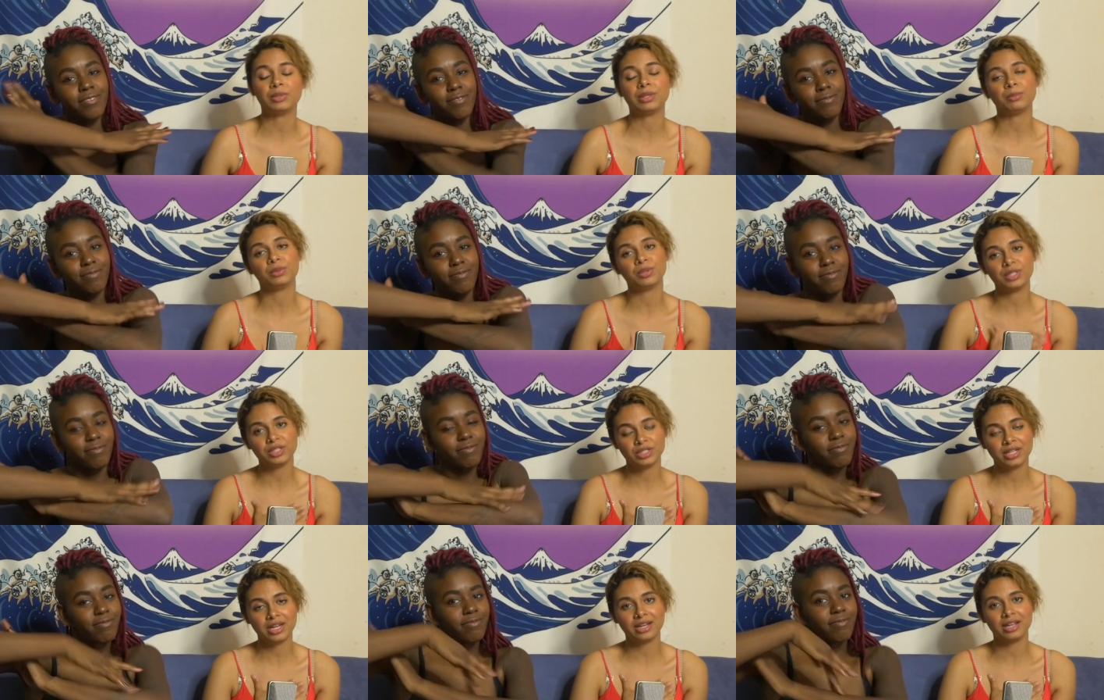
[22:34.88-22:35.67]
Speaker 1: We
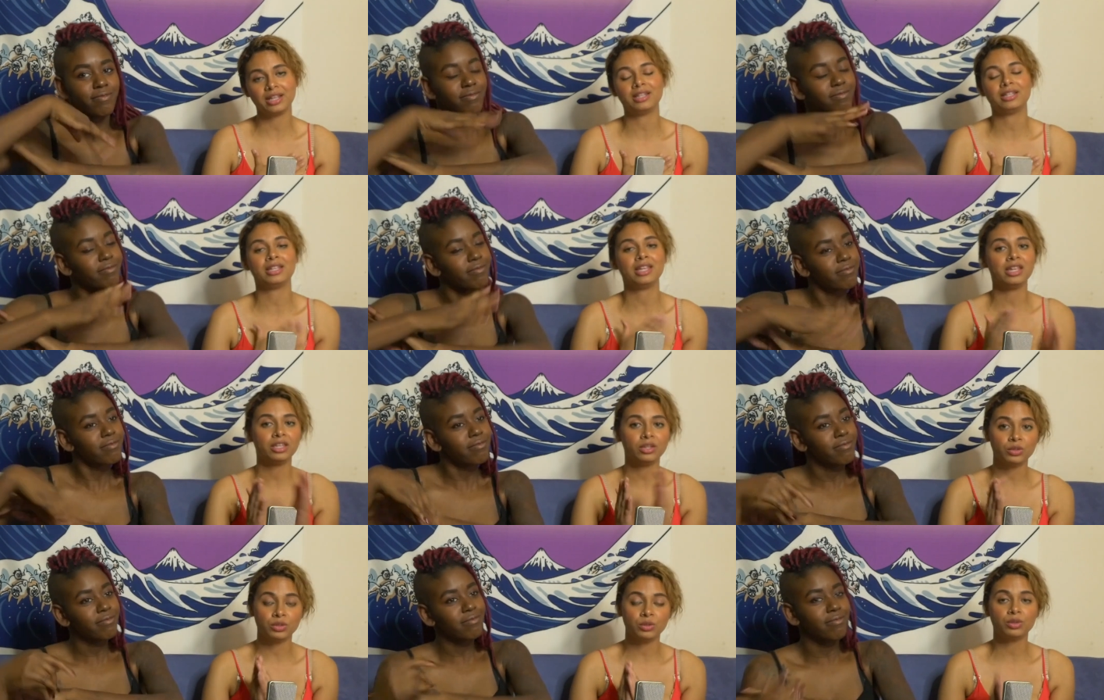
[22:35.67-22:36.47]
appreciate it, and thank
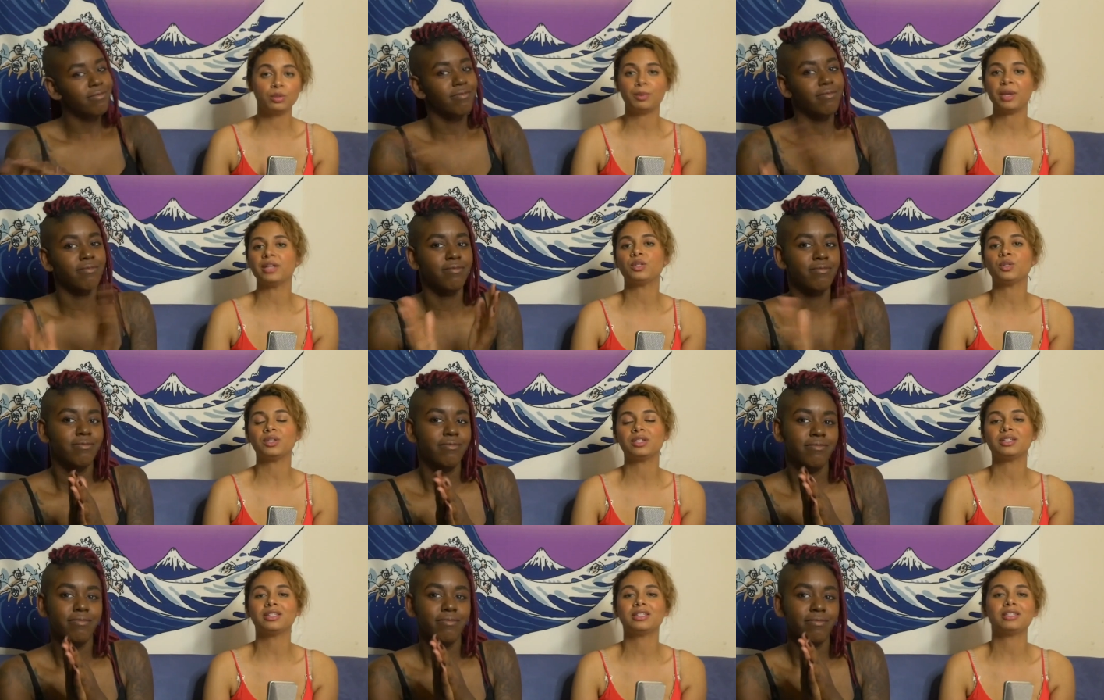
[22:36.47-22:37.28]
you to the
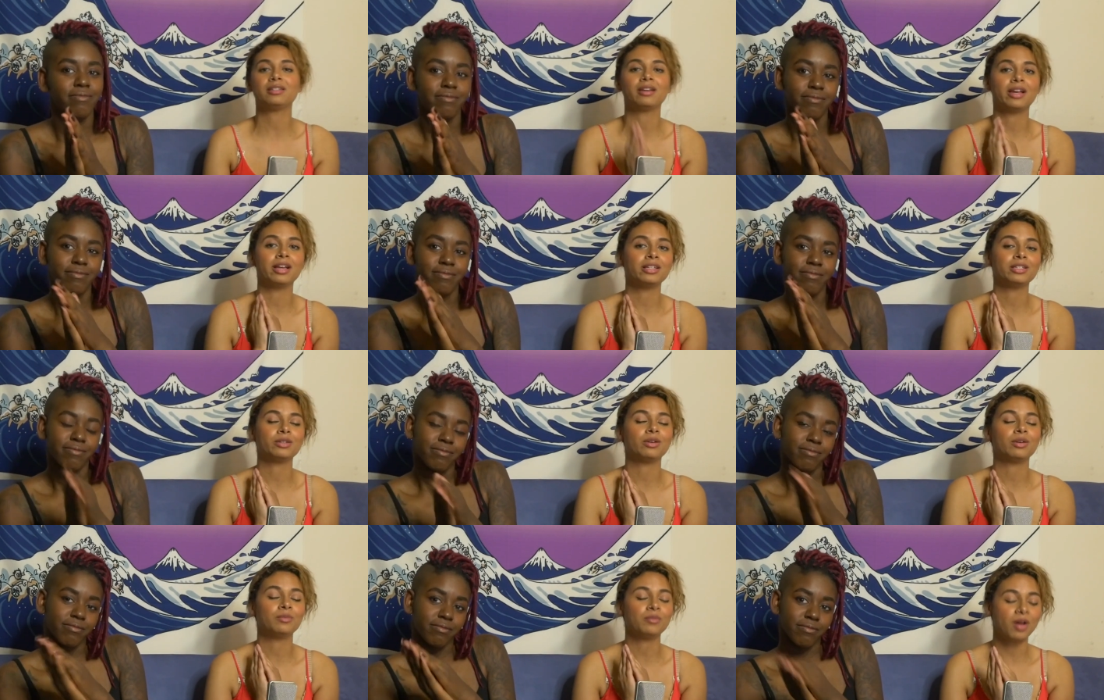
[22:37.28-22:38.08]
patrons. You guys
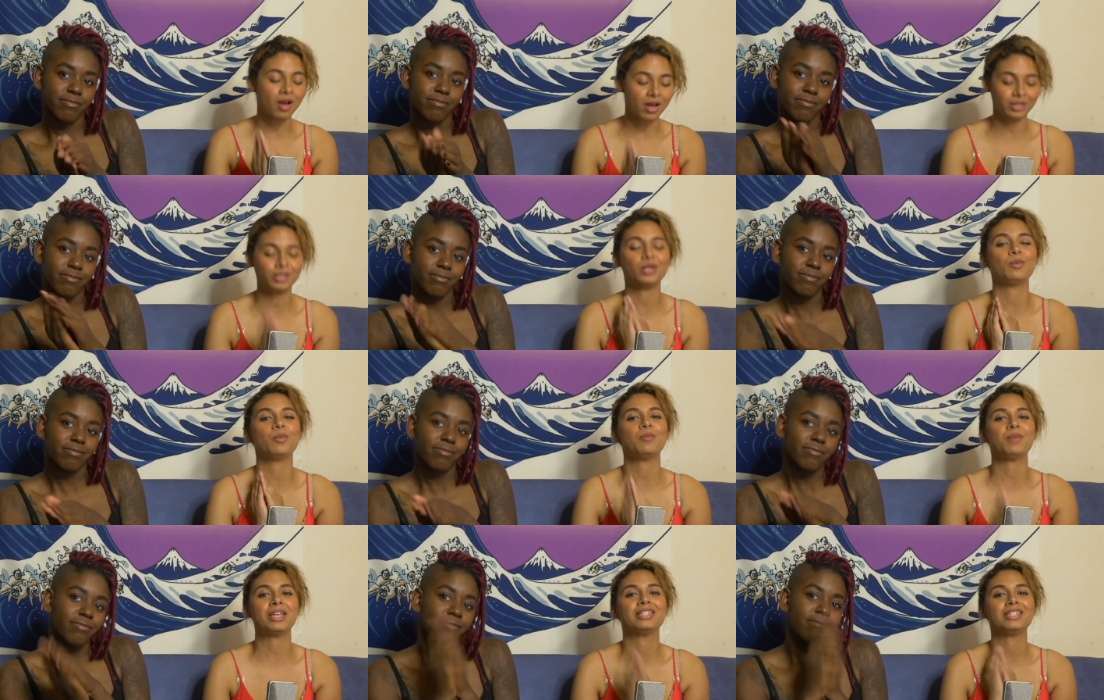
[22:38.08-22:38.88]
are awesome,
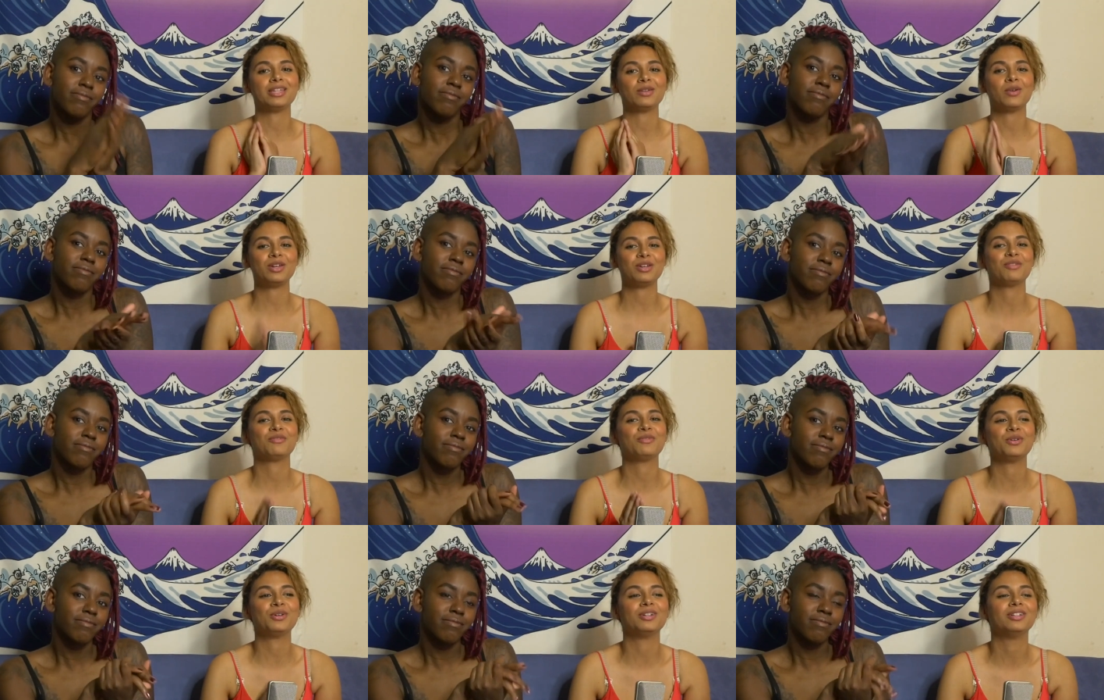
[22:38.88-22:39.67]
amazing,
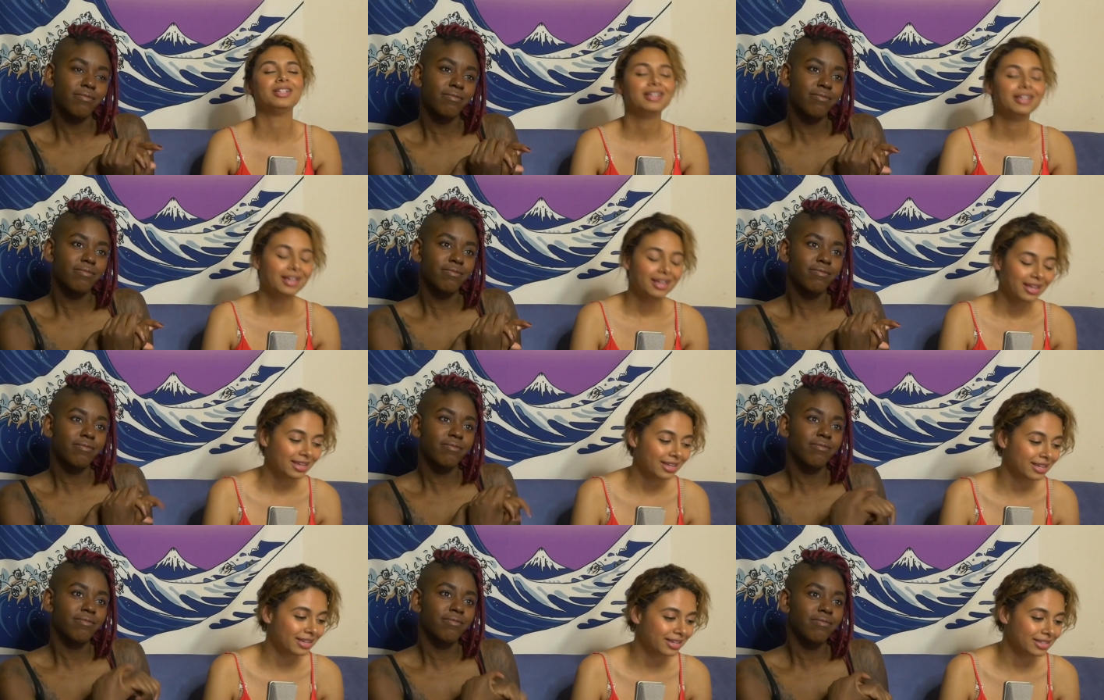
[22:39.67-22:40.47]
wonderful,
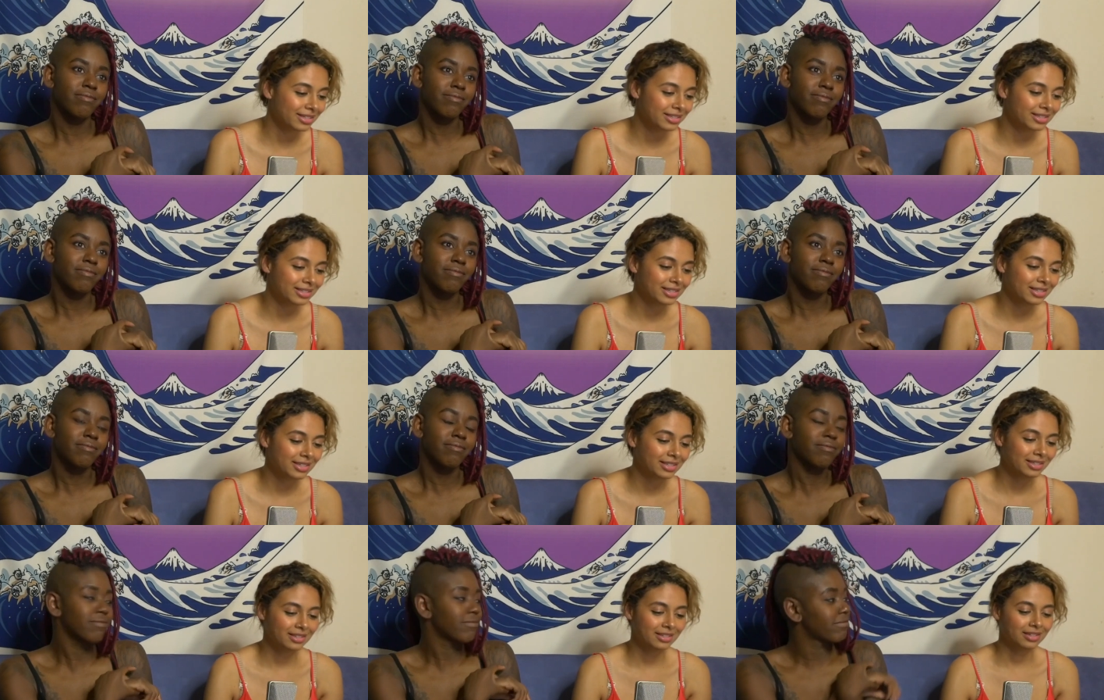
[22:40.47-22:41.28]
and
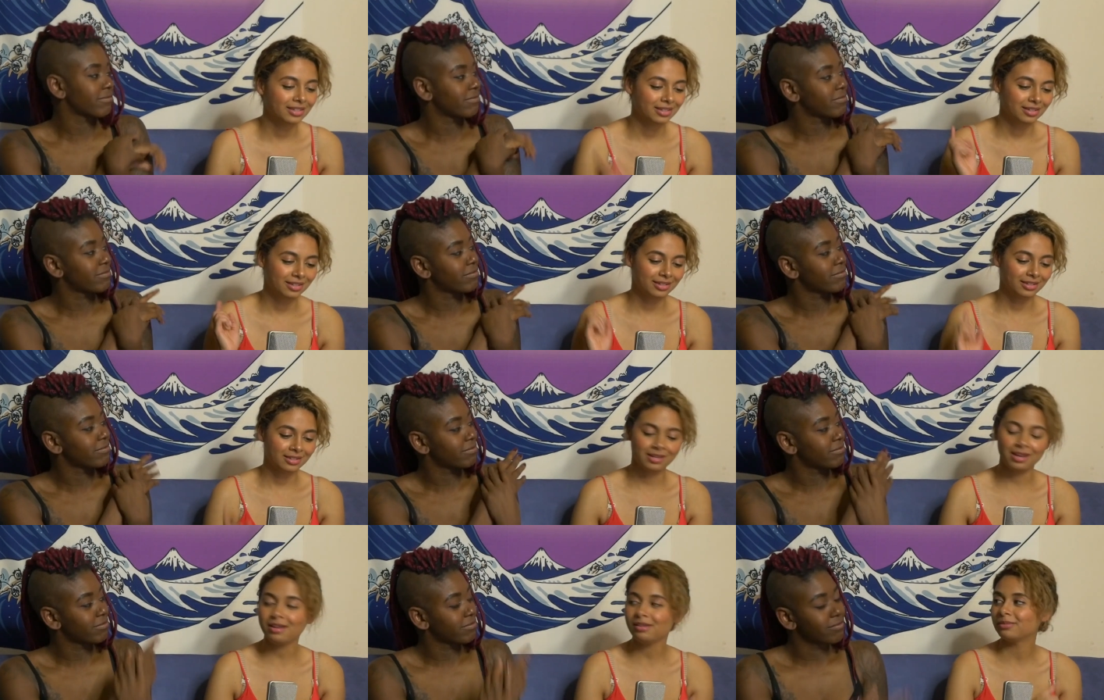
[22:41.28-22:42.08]
yeah.